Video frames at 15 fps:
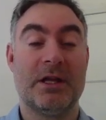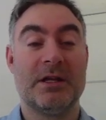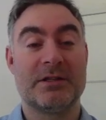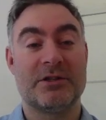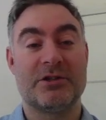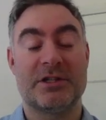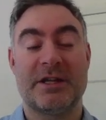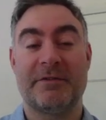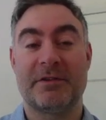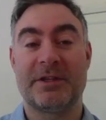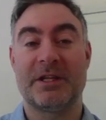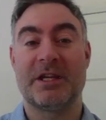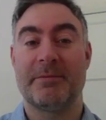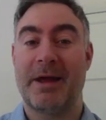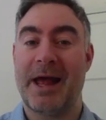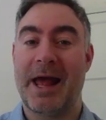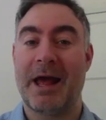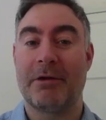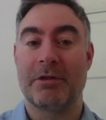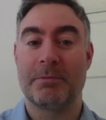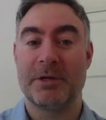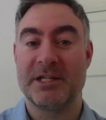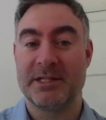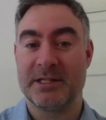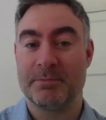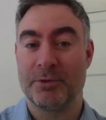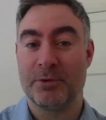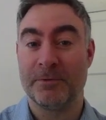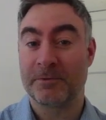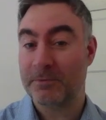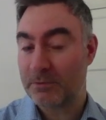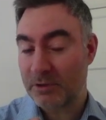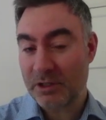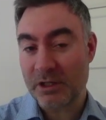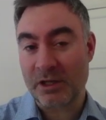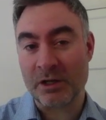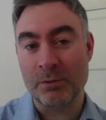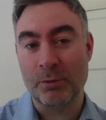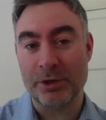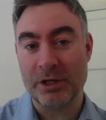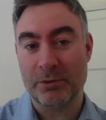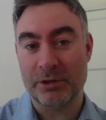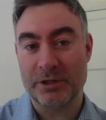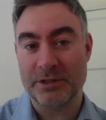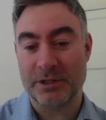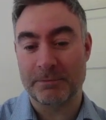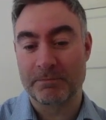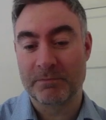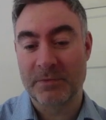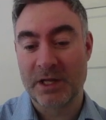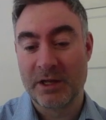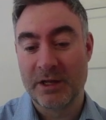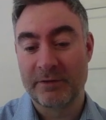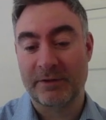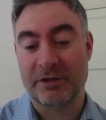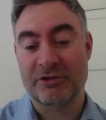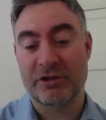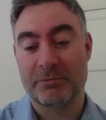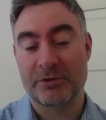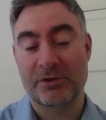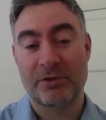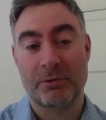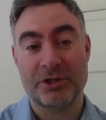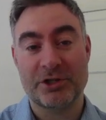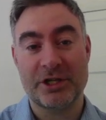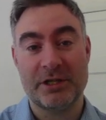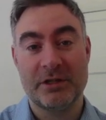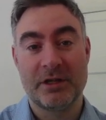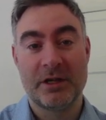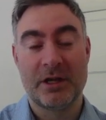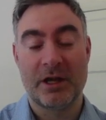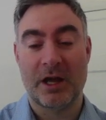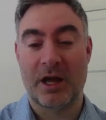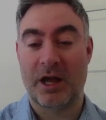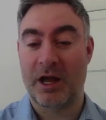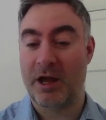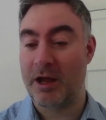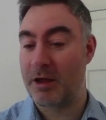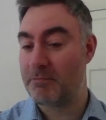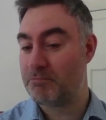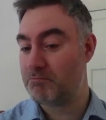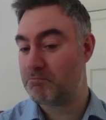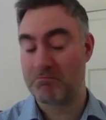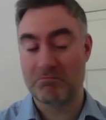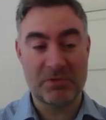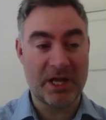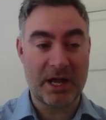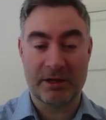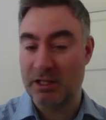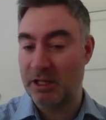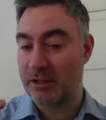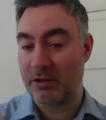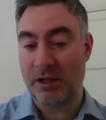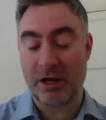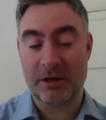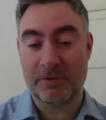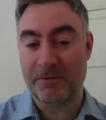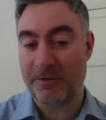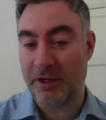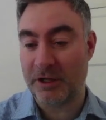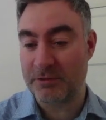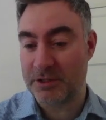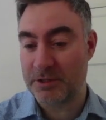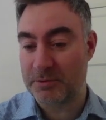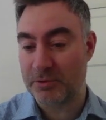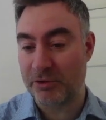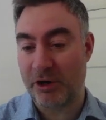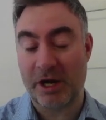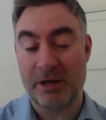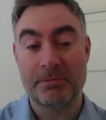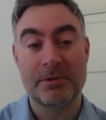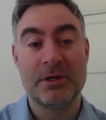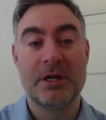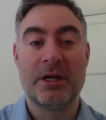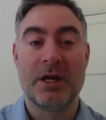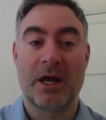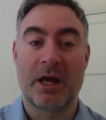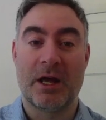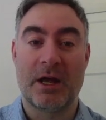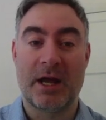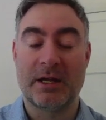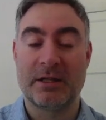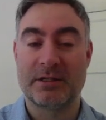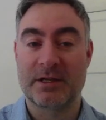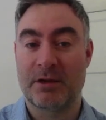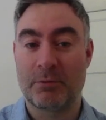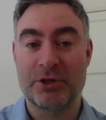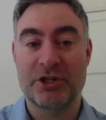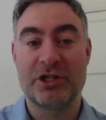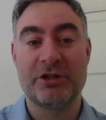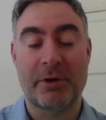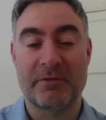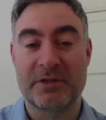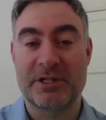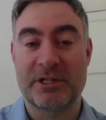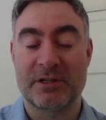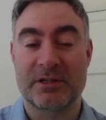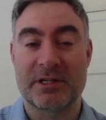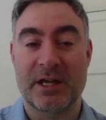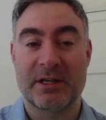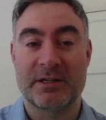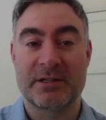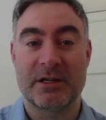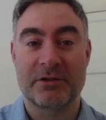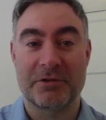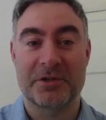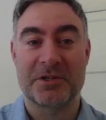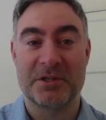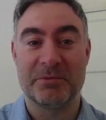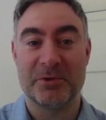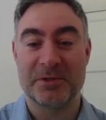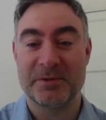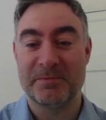So just have a think about how the pieces move and what you want to do. Thanks very much for watching. Yeah, click like, follow, subscribe, and wishing you every success across the board.